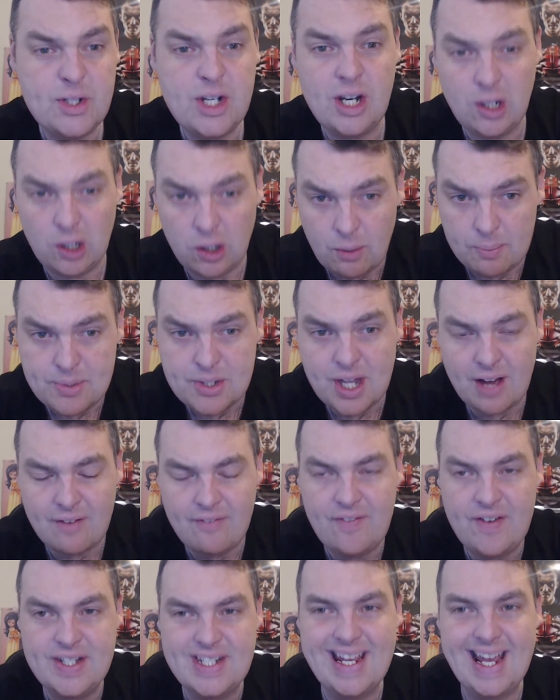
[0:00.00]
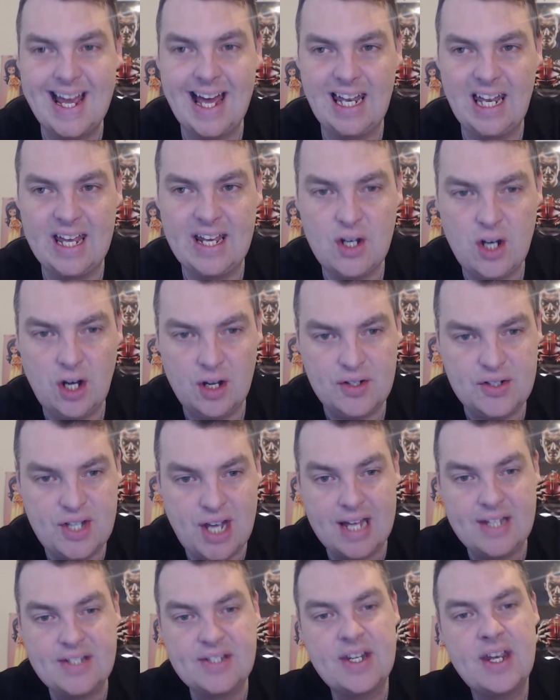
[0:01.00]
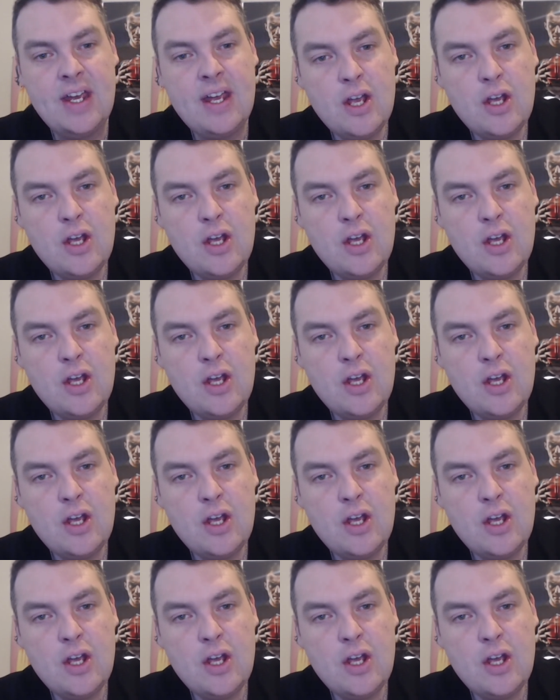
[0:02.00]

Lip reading: He loves that physicality contest.